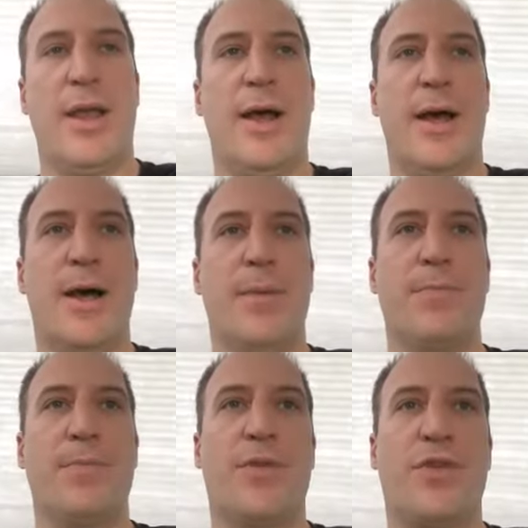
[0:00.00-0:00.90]

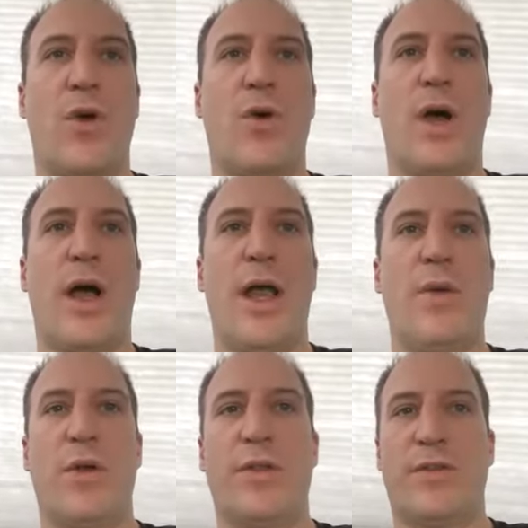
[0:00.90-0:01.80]
Um, so I
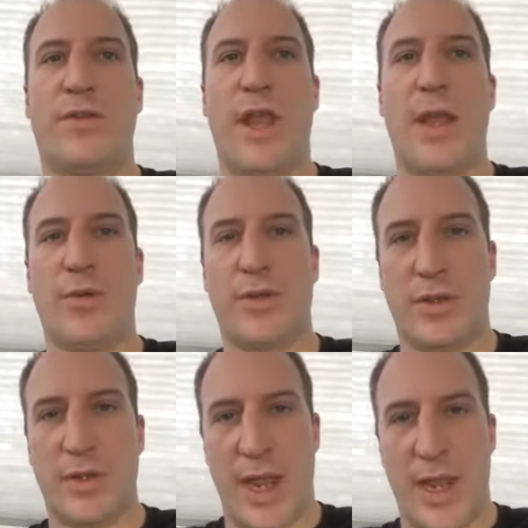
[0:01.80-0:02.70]
was able
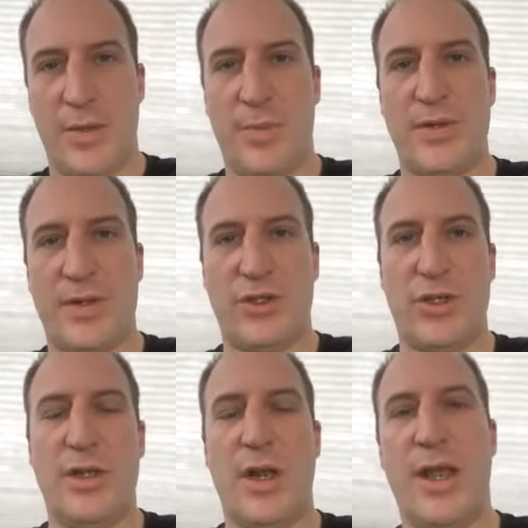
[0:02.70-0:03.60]
to land a position